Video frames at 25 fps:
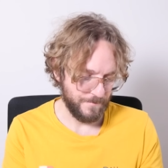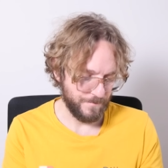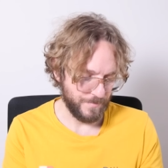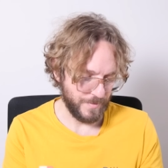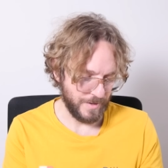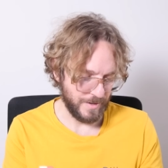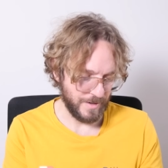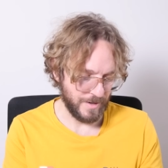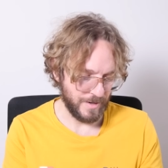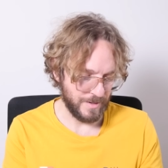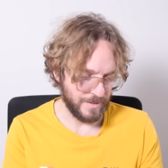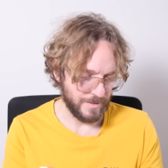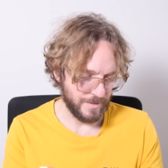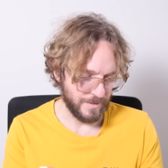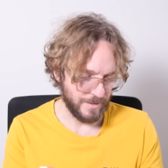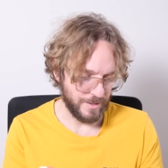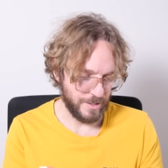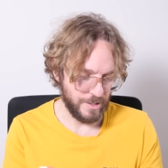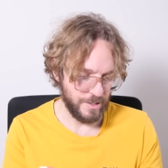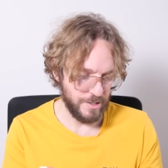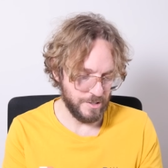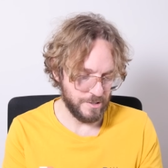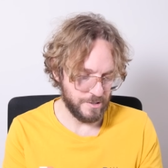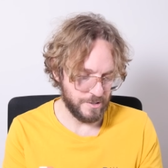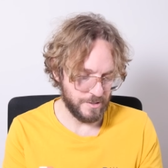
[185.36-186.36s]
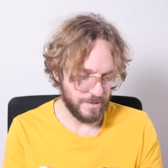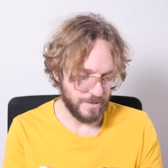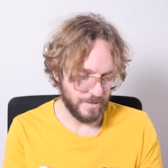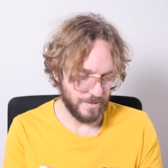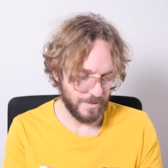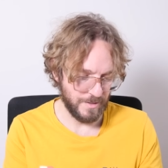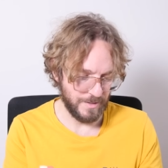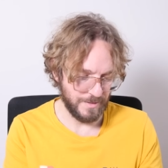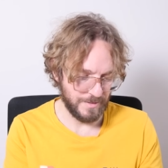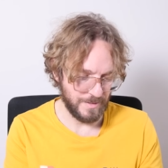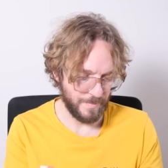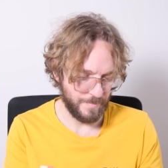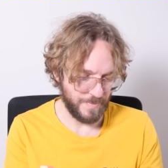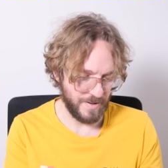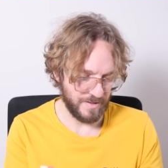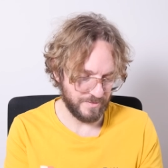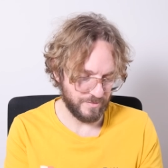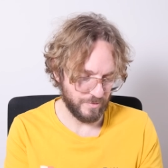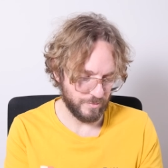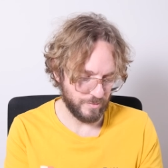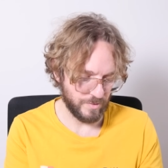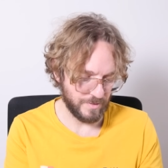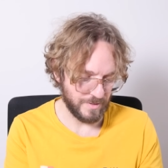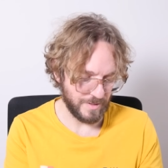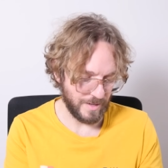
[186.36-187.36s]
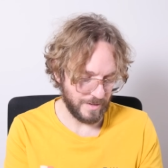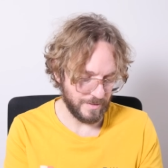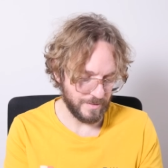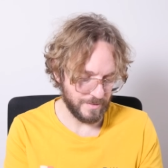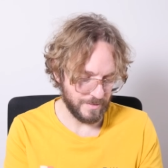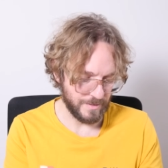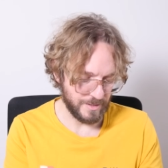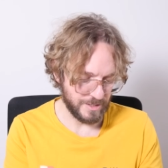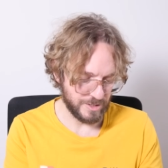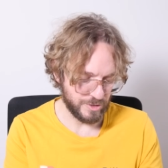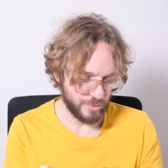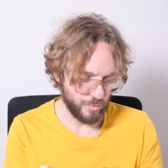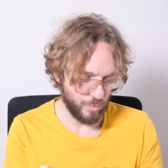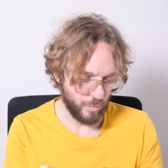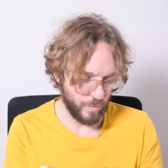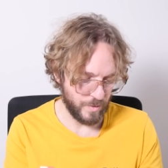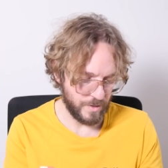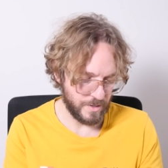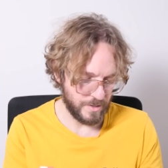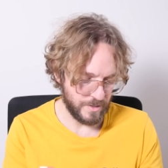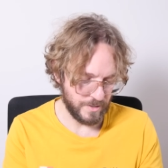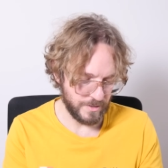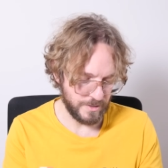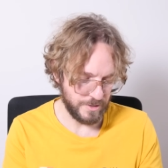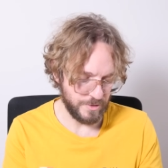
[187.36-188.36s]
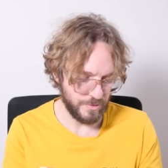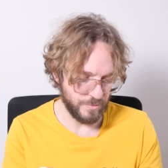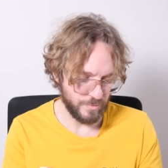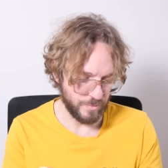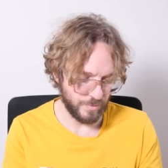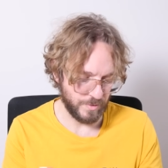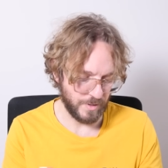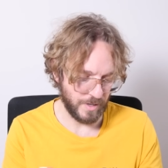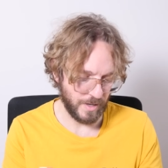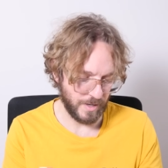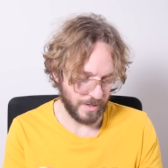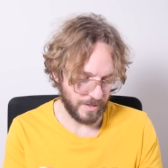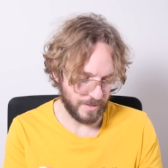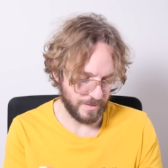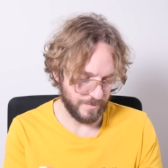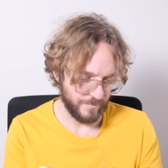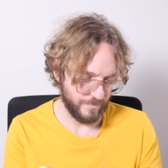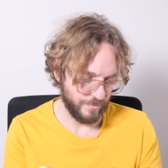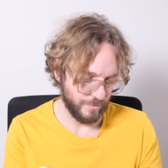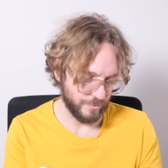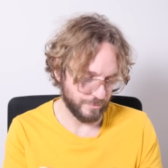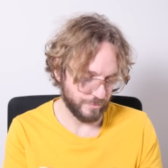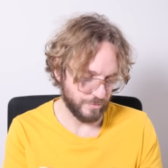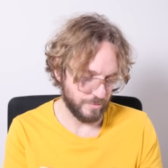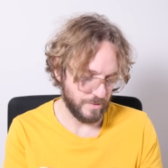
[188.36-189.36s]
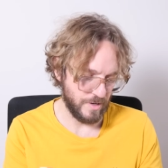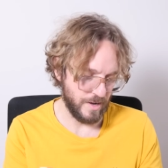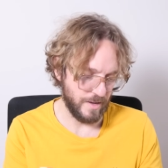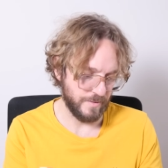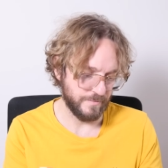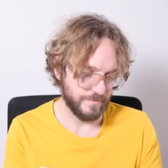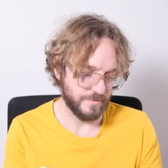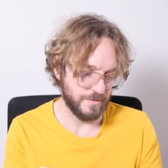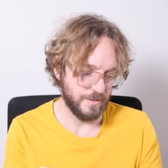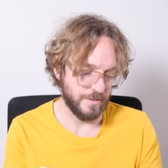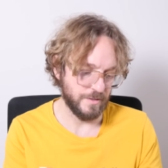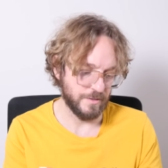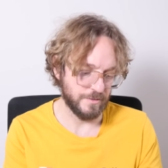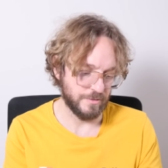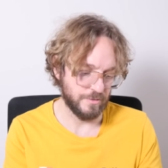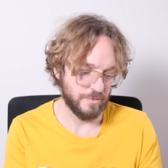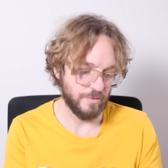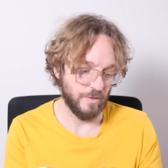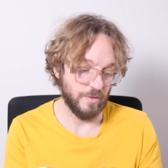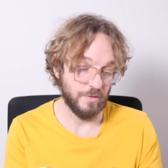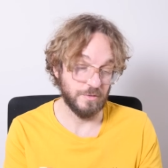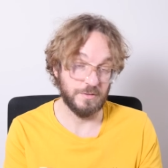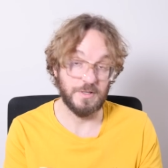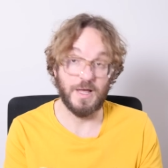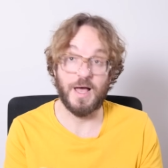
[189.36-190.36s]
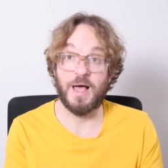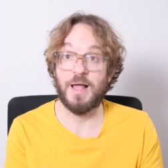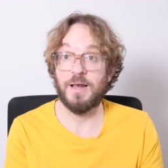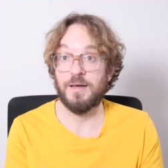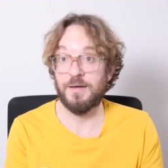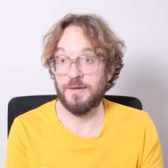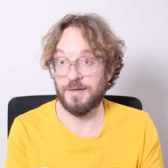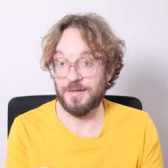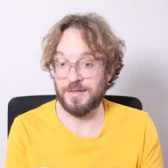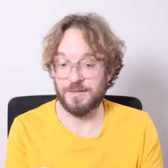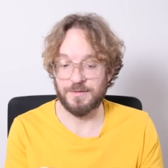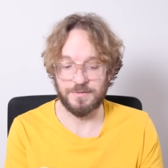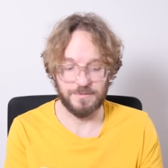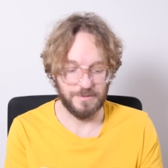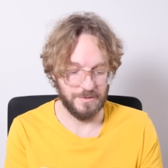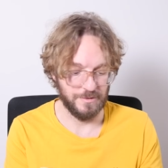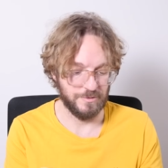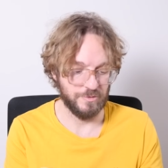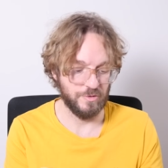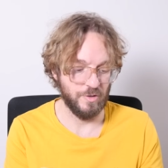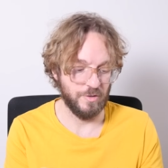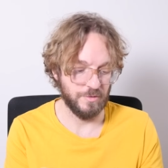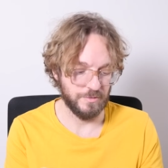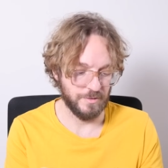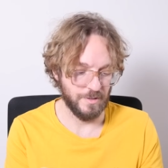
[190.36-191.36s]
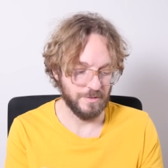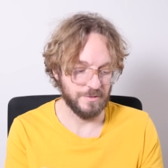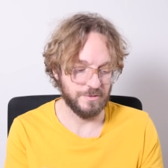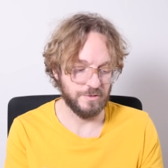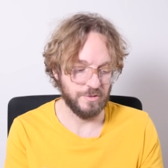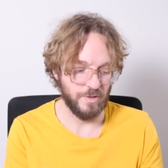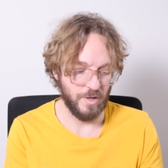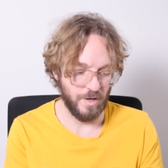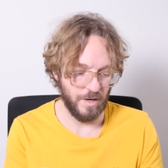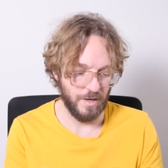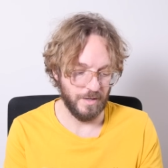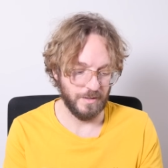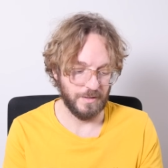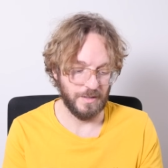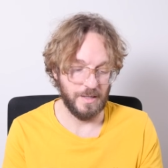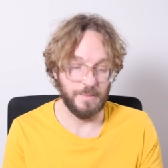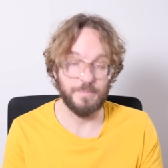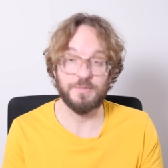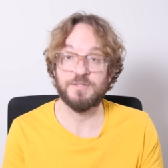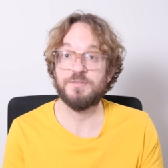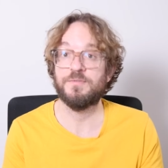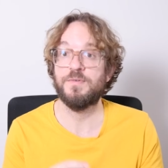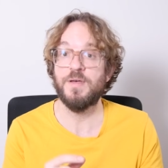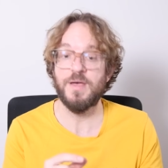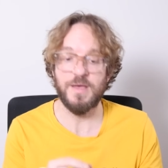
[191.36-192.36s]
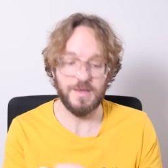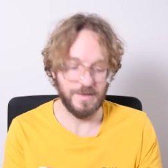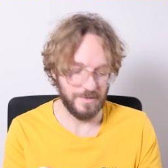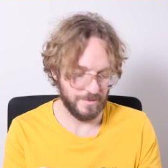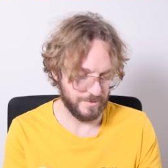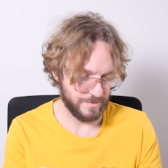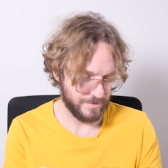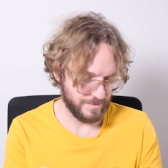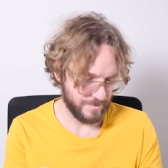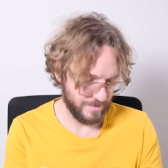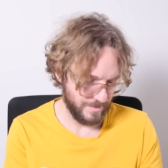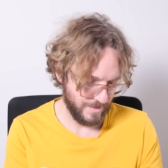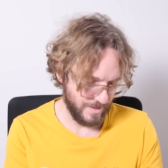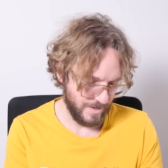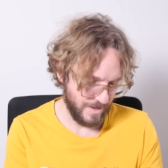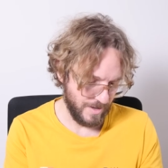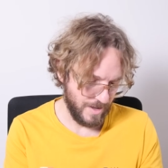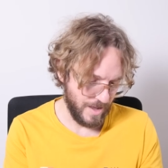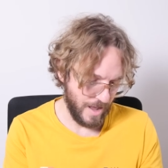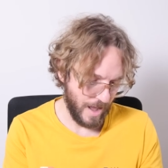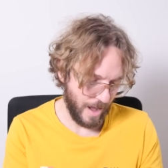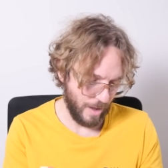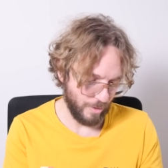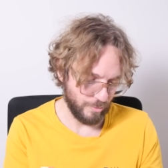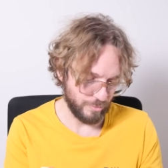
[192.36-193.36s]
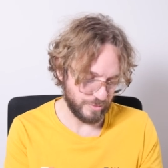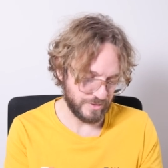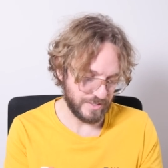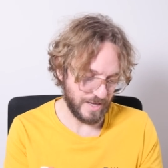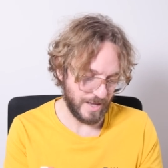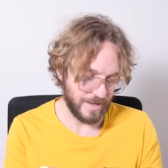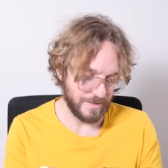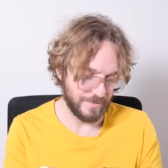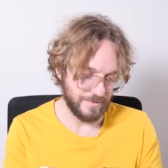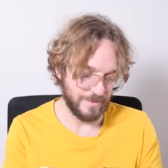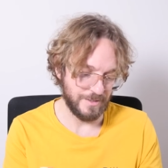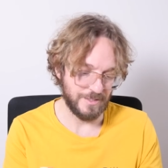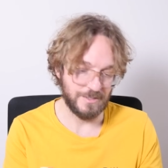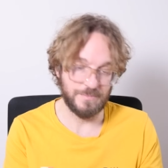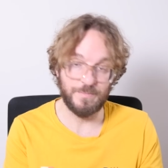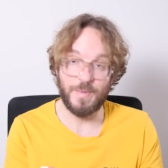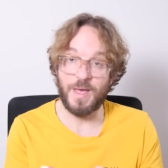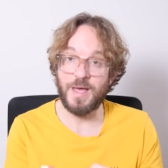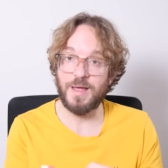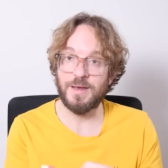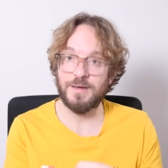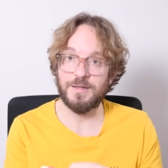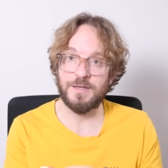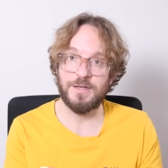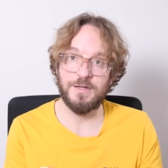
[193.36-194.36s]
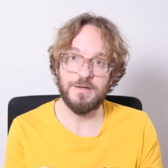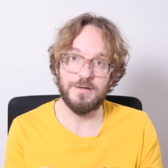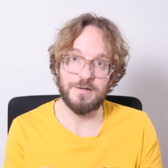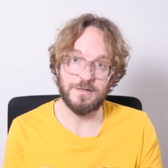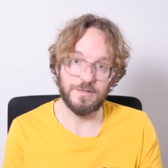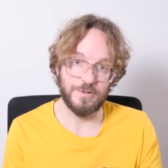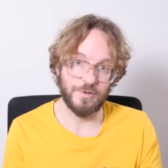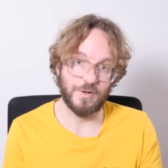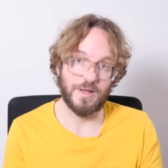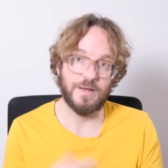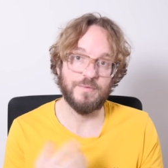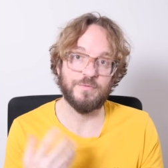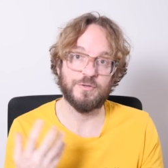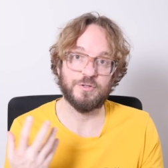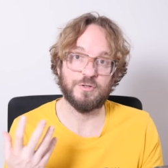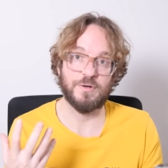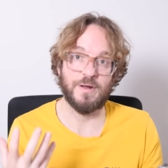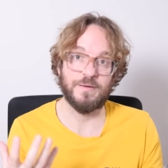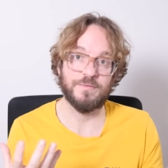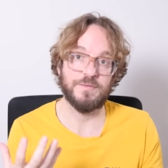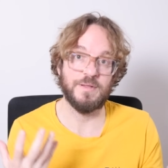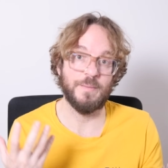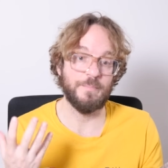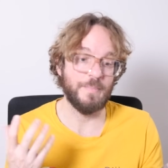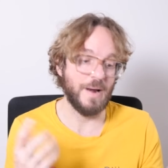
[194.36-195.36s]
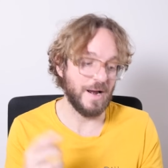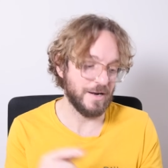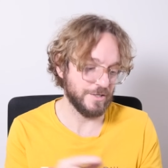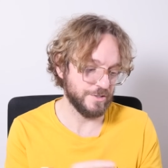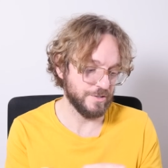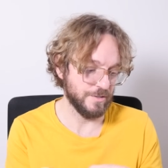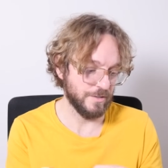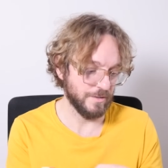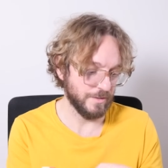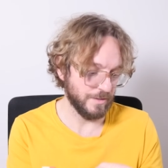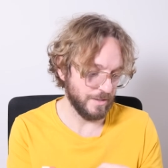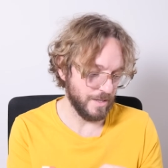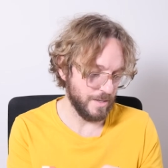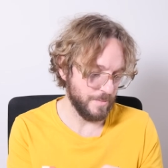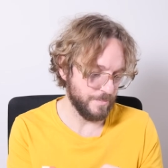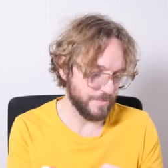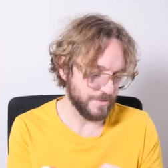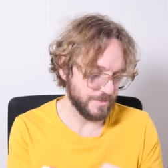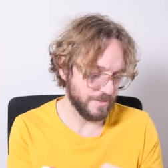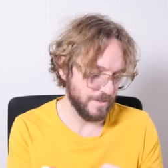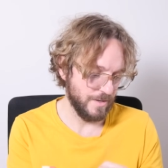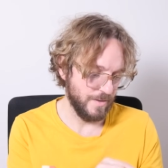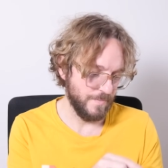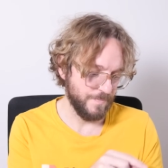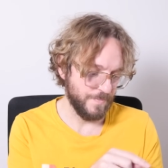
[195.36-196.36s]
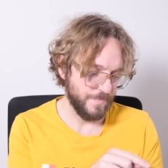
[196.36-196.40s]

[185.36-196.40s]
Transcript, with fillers: And here in the path of totality is where you can photograph the totality, the total solar eclipse phase. Outside this band here, you can photograph the partial eclipse